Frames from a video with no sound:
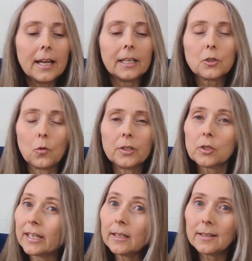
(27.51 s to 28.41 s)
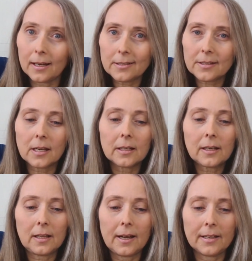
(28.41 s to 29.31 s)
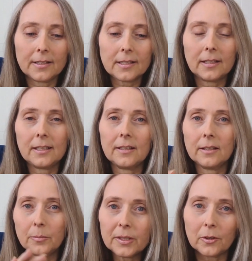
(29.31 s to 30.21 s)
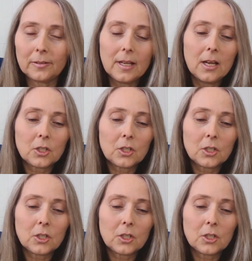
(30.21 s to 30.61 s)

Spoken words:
it's going to say guest client in the middle.